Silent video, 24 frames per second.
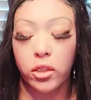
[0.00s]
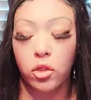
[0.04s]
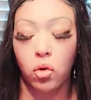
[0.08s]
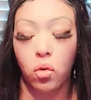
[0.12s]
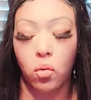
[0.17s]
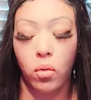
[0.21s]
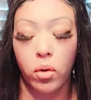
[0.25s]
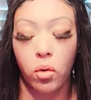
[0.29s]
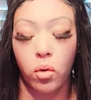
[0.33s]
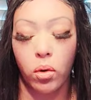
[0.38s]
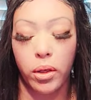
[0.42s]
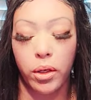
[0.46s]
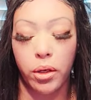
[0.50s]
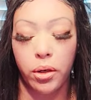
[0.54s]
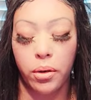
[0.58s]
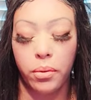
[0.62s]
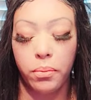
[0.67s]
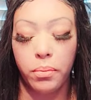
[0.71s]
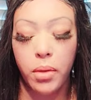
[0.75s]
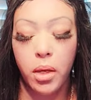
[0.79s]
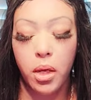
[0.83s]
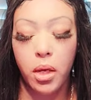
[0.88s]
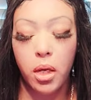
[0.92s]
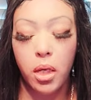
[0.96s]
going on
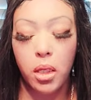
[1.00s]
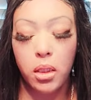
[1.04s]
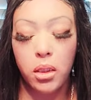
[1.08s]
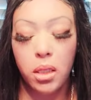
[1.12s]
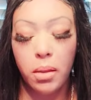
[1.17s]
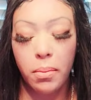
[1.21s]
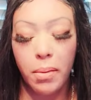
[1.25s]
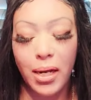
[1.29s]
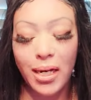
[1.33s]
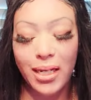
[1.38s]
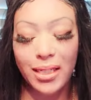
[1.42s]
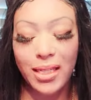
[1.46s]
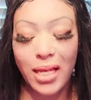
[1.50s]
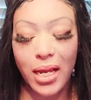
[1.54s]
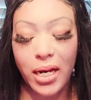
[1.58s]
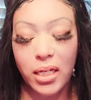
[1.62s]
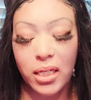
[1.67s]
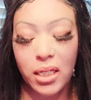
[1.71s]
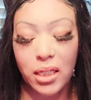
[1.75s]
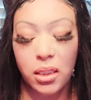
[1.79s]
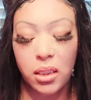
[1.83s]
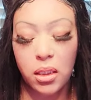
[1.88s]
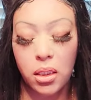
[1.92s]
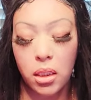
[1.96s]
here. Somebody's at a
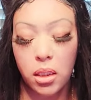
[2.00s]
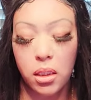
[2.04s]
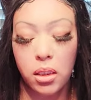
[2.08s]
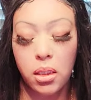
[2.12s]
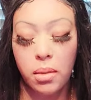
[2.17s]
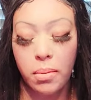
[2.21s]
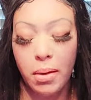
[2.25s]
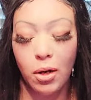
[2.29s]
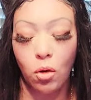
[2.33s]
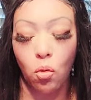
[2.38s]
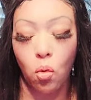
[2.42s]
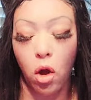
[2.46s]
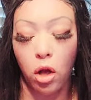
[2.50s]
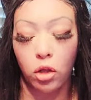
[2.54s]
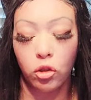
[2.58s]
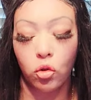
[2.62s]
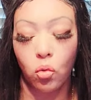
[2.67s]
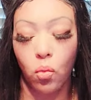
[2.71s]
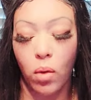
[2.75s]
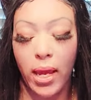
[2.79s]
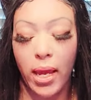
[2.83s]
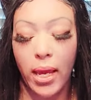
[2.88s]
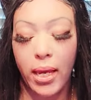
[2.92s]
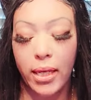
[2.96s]
distance. Somebody walked
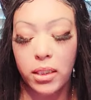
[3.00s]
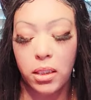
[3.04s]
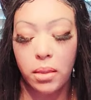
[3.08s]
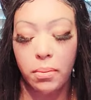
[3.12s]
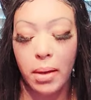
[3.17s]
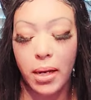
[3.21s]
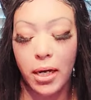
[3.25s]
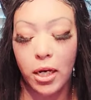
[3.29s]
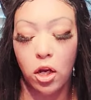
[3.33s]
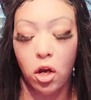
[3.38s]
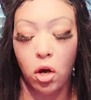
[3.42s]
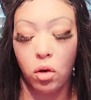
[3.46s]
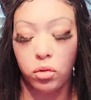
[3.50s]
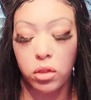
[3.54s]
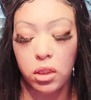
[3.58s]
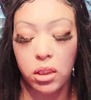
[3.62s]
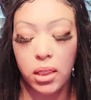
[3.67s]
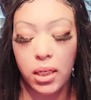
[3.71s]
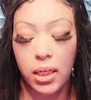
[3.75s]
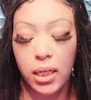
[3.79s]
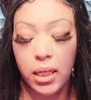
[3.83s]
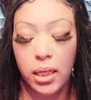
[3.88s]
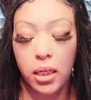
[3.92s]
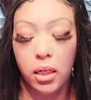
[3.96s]
away. Somebody
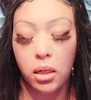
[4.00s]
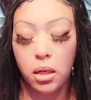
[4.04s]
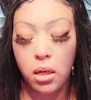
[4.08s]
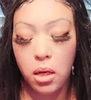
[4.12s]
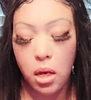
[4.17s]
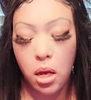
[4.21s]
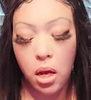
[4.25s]
ghosted.